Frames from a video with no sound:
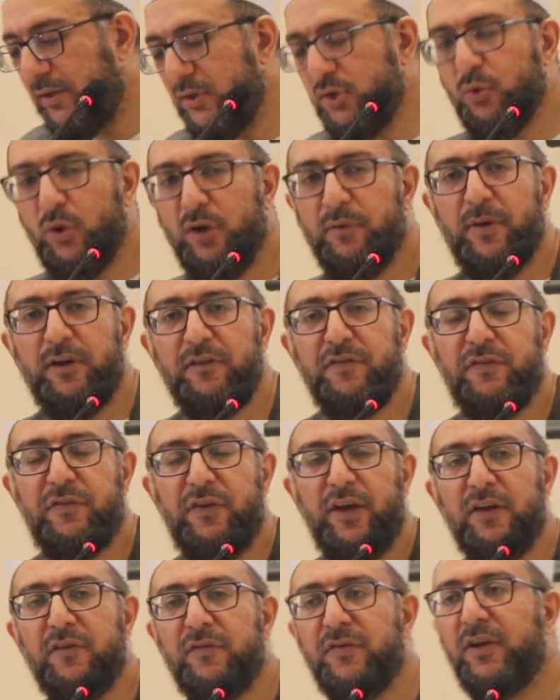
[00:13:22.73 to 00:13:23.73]
This is one of my
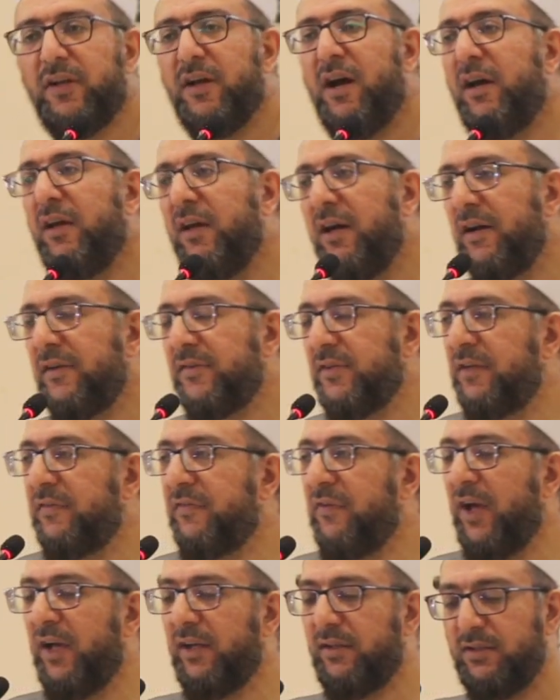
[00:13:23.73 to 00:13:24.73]
favorite ayat, in
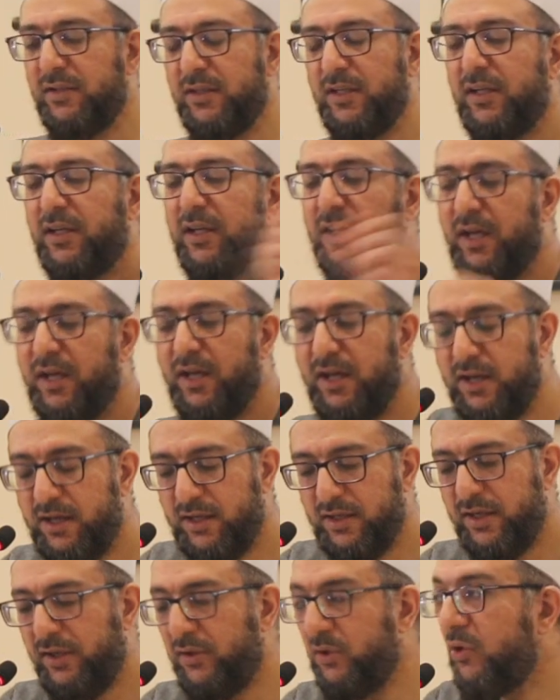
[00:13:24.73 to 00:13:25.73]
fact,
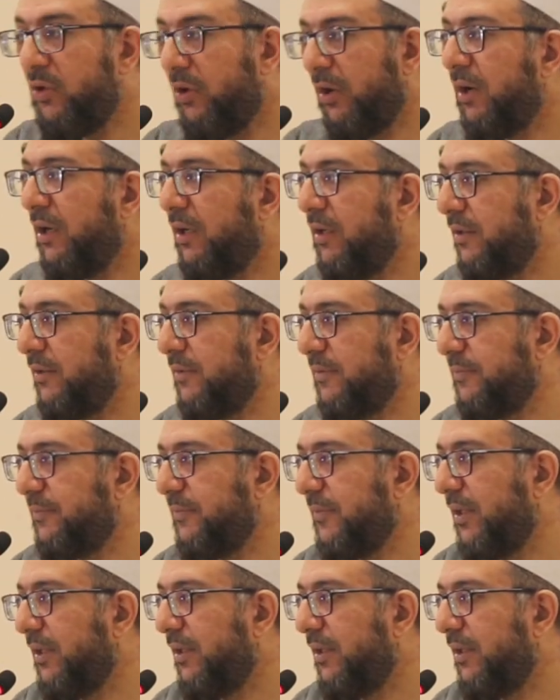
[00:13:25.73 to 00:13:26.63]
in the Quran.